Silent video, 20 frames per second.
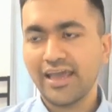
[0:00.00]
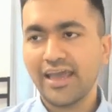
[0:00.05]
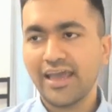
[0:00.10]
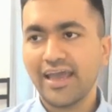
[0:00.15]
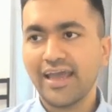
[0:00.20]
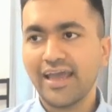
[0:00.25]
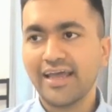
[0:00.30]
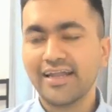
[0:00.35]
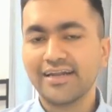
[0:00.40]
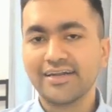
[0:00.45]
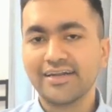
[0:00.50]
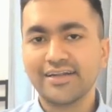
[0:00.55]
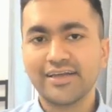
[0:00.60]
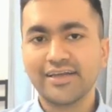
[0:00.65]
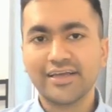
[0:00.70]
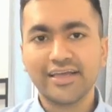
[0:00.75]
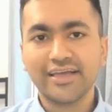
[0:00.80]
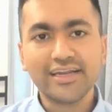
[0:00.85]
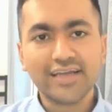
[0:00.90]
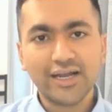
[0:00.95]
And
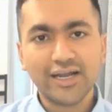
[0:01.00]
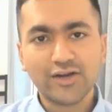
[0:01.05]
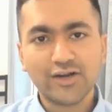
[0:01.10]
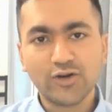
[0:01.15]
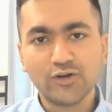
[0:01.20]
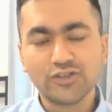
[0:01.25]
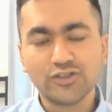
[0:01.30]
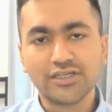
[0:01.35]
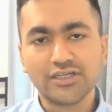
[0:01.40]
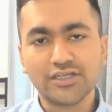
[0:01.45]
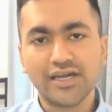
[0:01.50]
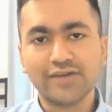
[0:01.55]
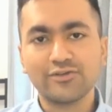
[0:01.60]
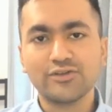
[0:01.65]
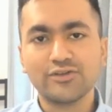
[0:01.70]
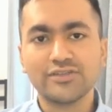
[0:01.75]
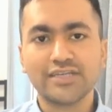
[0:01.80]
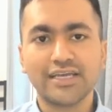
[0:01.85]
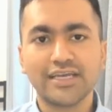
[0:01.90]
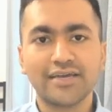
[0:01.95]
in conclusion, I
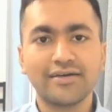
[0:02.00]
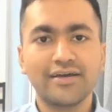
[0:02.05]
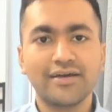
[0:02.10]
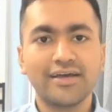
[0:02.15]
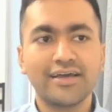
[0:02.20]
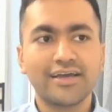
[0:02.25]
would say